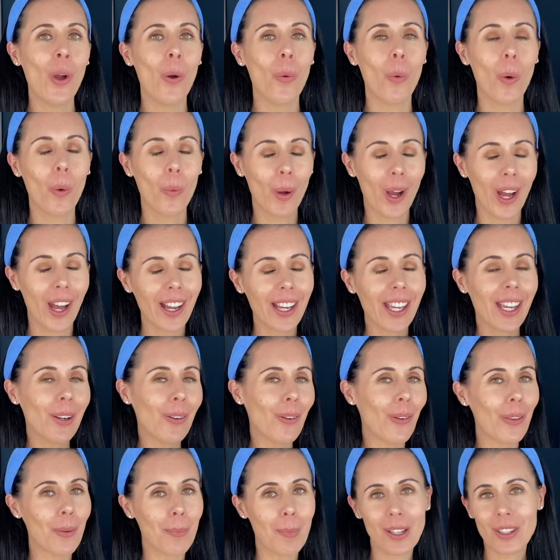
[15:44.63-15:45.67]
We're working
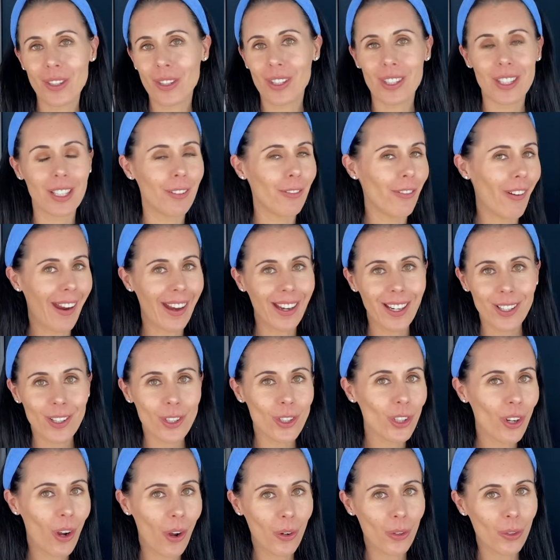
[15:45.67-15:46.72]
all the muscles in a very
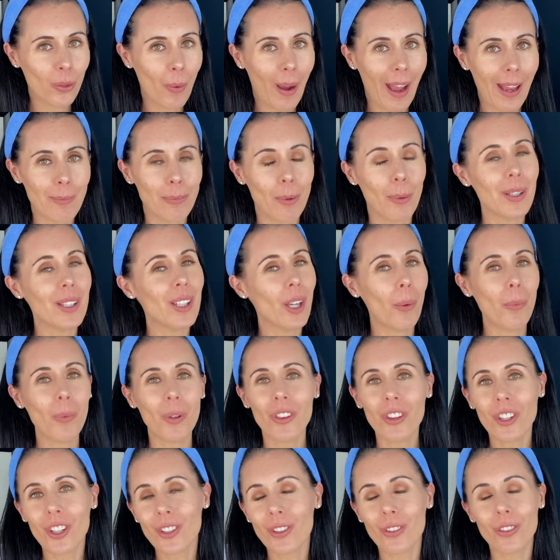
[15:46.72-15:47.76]
controlled way, but we don't
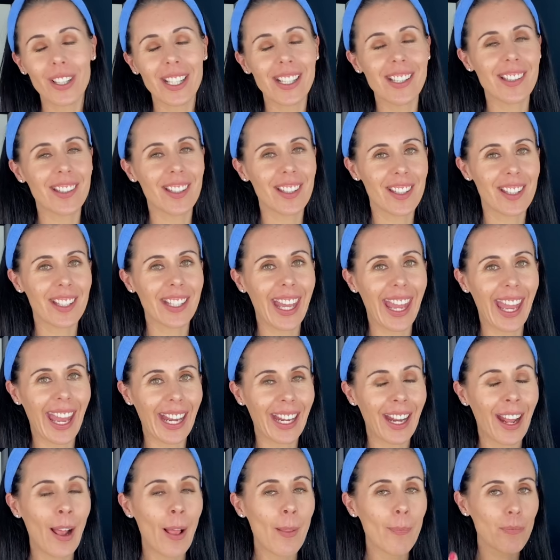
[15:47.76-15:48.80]
want to crease the
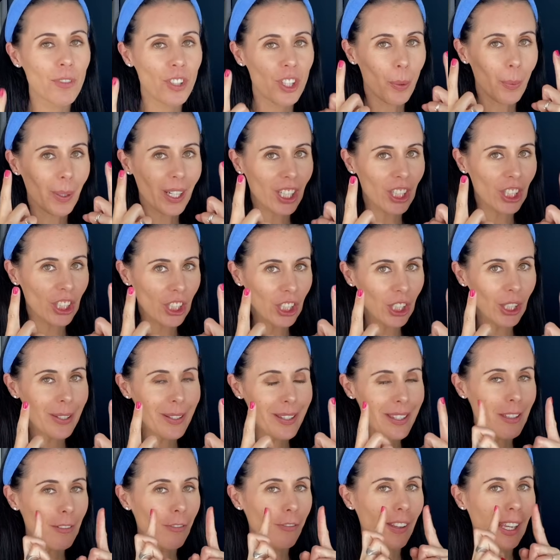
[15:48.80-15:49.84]
skin. So we're gonna
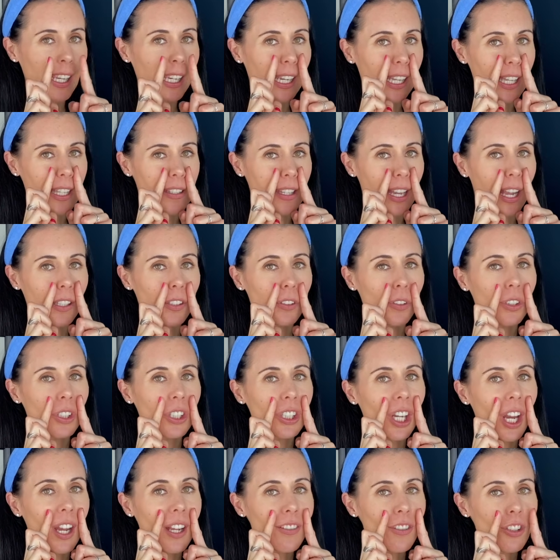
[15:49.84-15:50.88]
use the fingers and you're
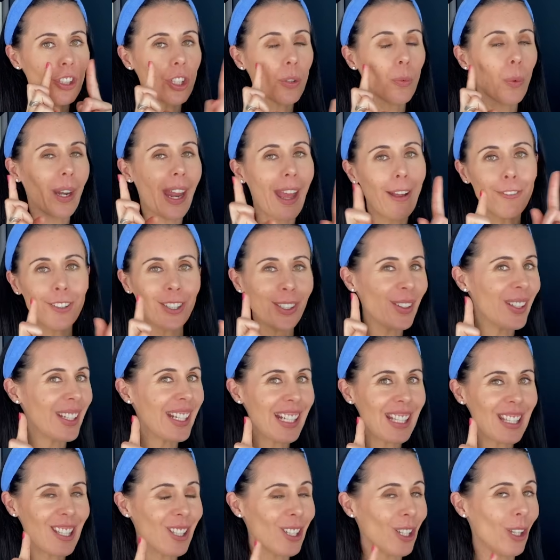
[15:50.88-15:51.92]
going to do whatever you
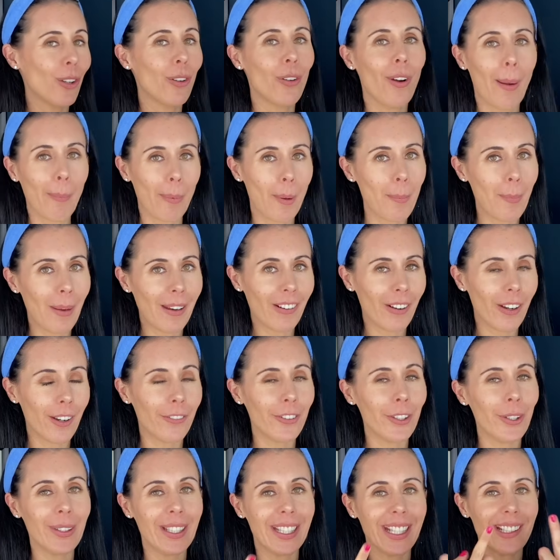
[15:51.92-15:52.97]
need to do, grab a mirror
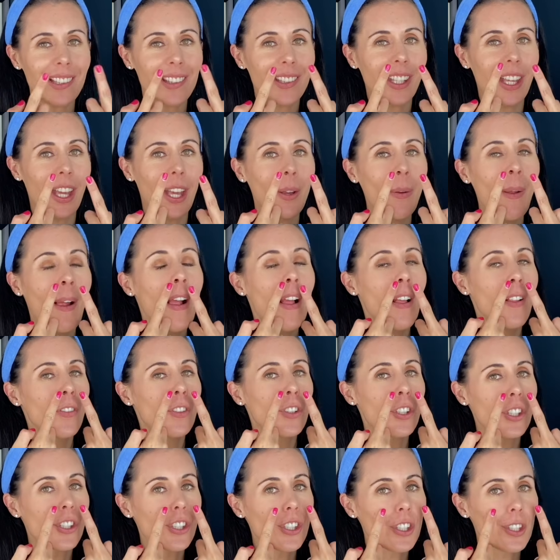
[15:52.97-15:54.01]
if you need to,
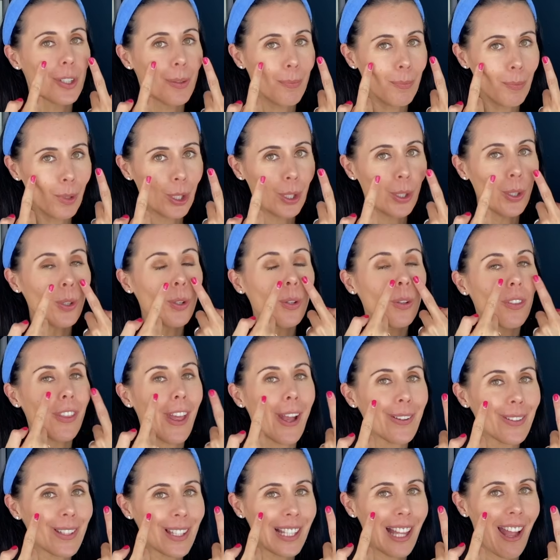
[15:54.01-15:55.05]
to smooth
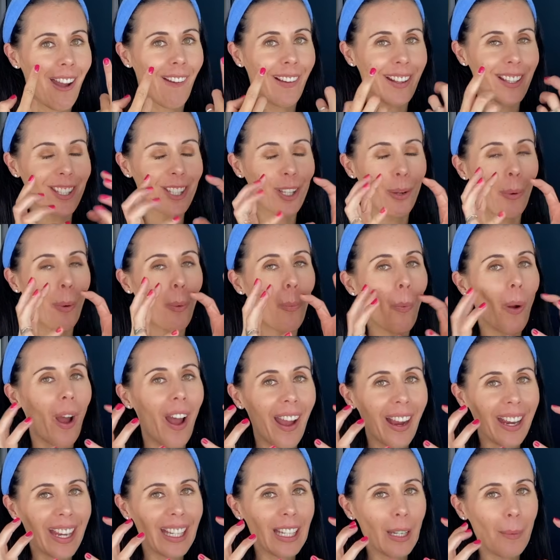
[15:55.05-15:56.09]
those lines. So we're
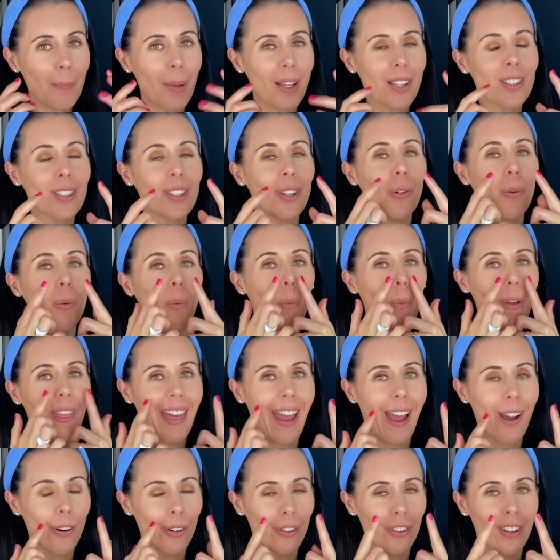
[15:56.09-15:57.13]
working the muscle
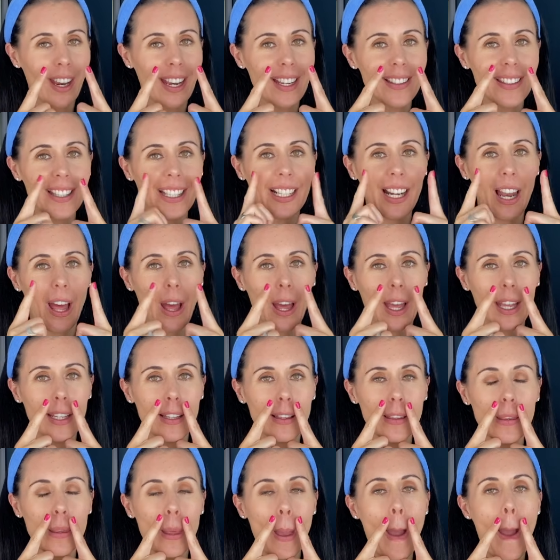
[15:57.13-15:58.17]
without creating
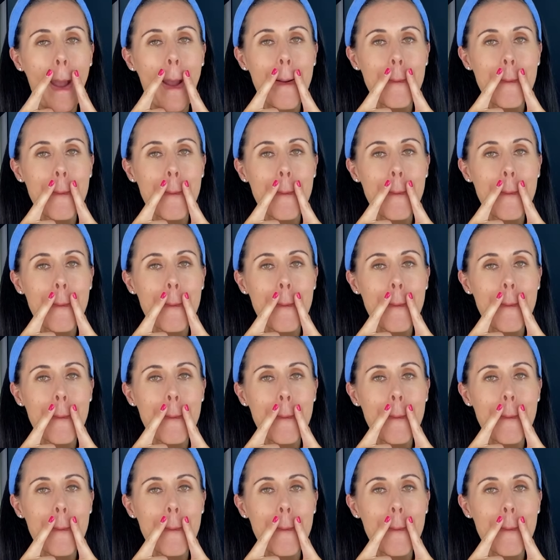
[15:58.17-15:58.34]
lines.